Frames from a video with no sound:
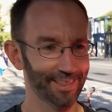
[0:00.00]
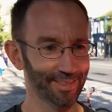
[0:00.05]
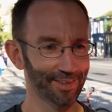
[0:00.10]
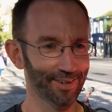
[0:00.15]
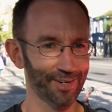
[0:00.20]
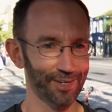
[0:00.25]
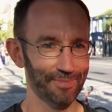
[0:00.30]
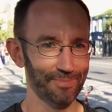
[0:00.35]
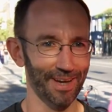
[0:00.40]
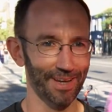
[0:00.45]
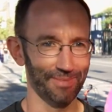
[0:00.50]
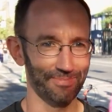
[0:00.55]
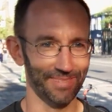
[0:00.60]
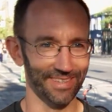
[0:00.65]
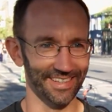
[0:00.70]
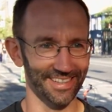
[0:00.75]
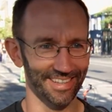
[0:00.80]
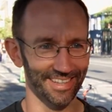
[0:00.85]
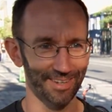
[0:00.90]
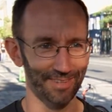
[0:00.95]
30 might
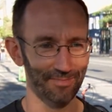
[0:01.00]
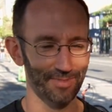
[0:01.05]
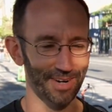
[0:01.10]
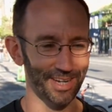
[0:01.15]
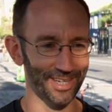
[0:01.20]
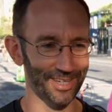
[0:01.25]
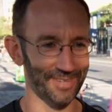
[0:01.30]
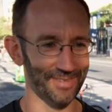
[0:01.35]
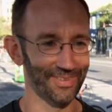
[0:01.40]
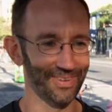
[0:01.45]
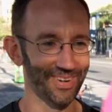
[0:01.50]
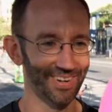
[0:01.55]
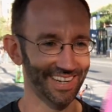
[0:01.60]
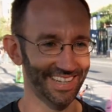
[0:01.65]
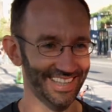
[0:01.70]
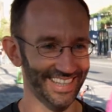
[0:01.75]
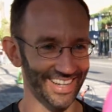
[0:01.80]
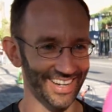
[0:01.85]
be the breaking point